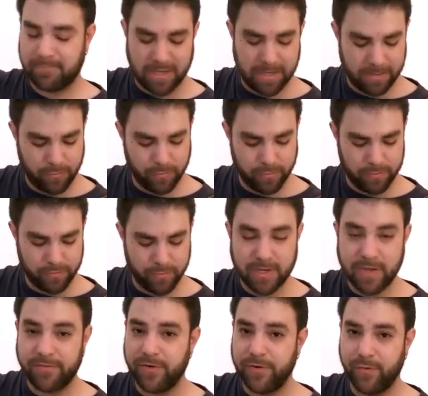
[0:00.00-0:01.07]
Okay?
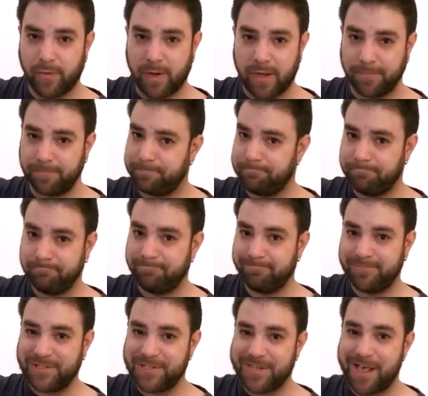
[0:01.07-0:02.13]
Whatever you
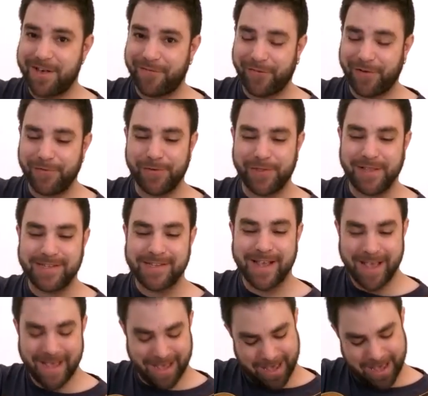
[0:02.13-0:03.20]
want. Just have fun with this.
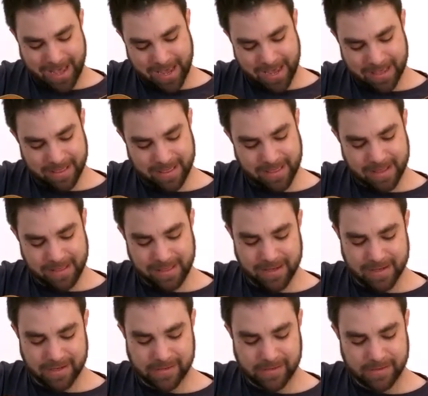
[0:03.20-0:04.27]
And then
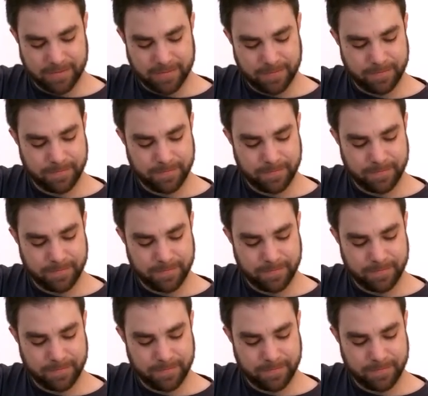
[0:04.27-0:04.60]
this.